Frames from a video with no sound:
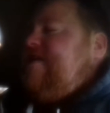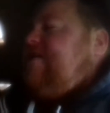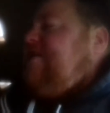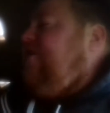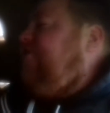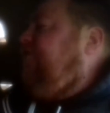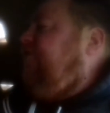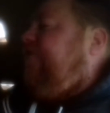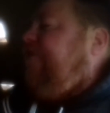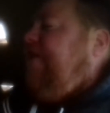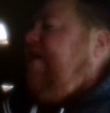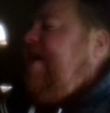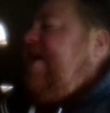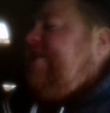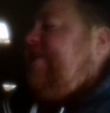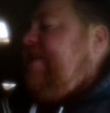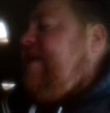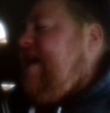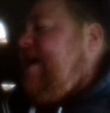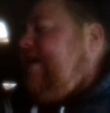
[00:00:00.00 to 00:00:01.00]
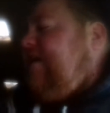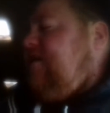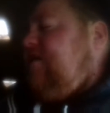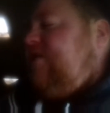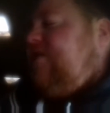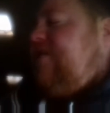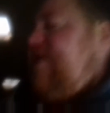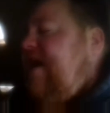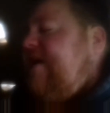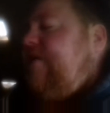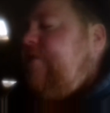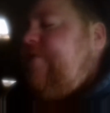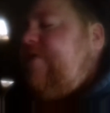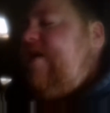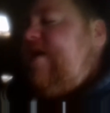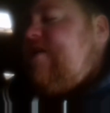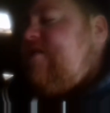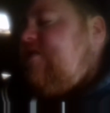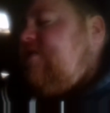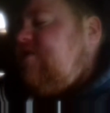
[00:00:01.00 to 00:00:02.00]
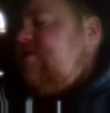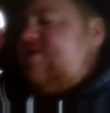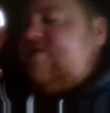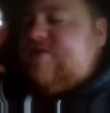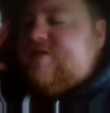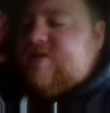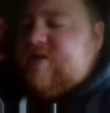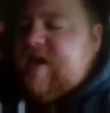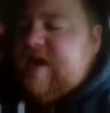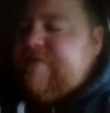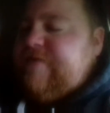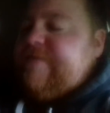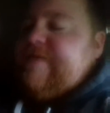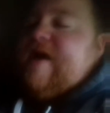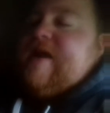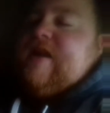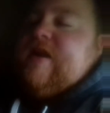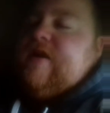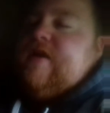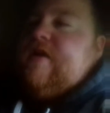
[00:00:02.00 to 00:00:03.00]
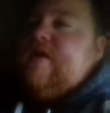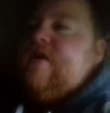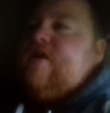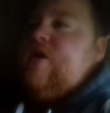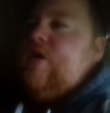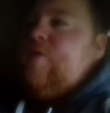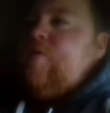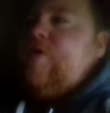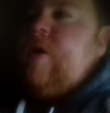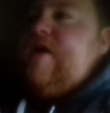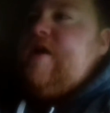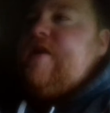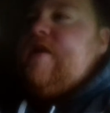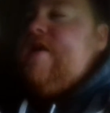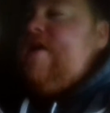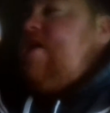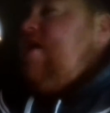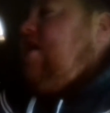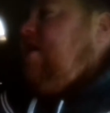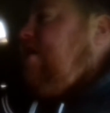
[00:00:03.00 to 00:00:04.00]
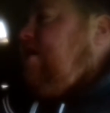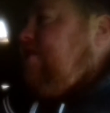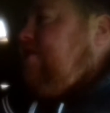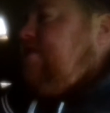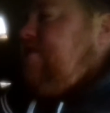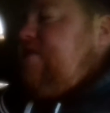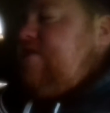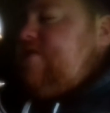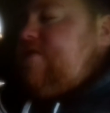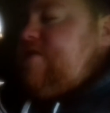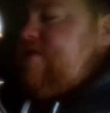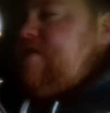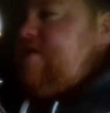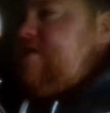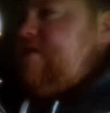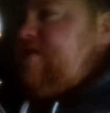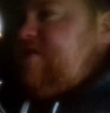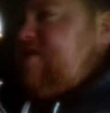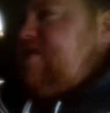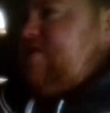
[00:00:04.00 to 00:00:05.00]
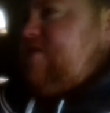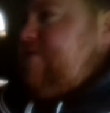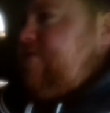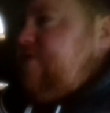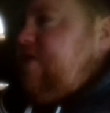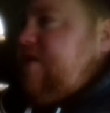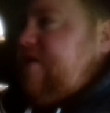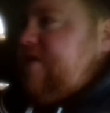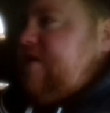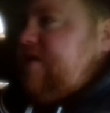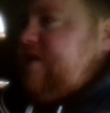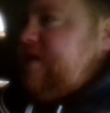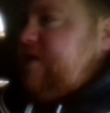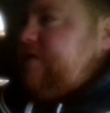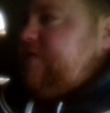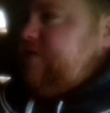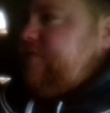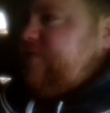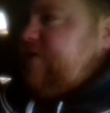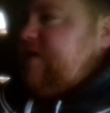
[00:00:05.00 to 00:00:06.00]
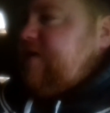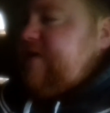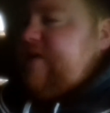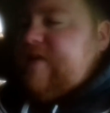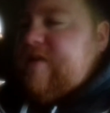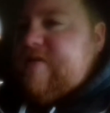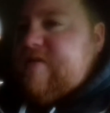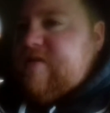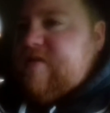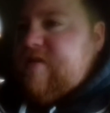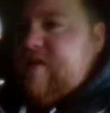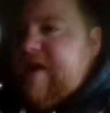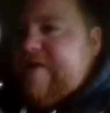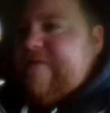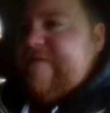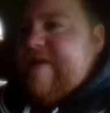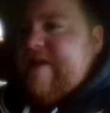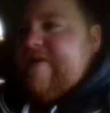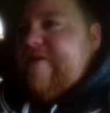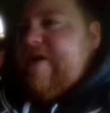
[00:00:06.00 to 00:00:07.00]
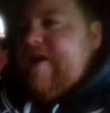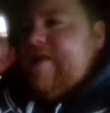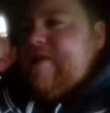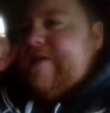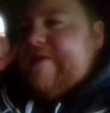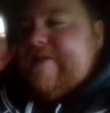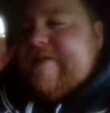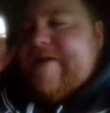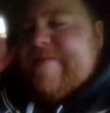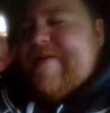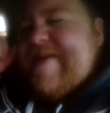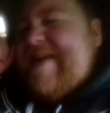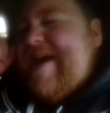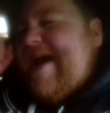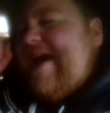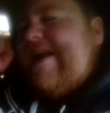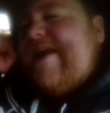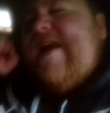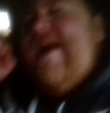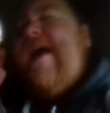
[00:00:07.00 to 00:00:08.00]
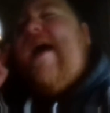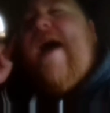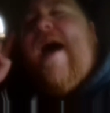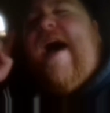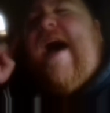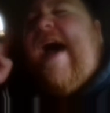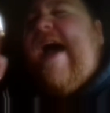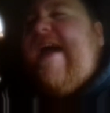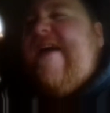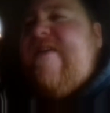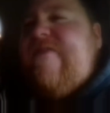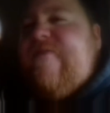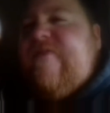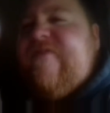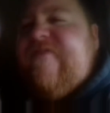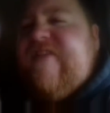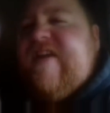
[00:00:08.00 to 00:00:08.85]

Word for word: they're still fired that Daniel Bryan and Shane McMahon win, so it does not. But Kevin Owens and Sami Zayn. I'm